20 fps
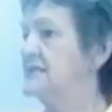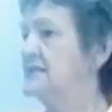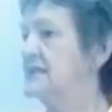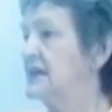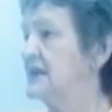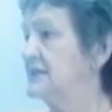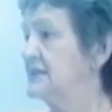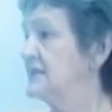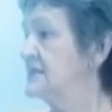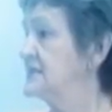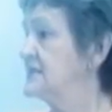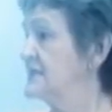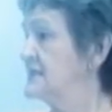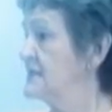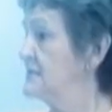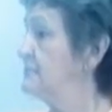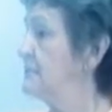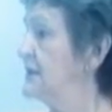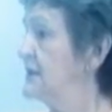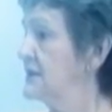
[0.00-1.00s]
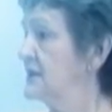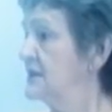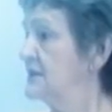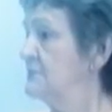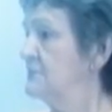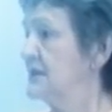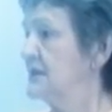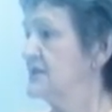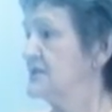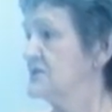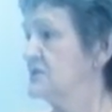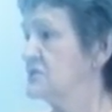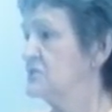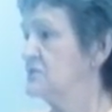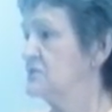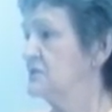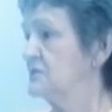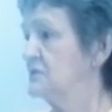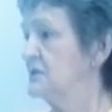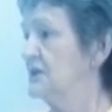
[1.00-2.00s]
started to see blood in my
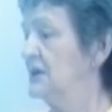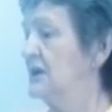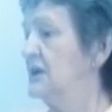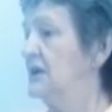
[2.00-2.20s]
stool,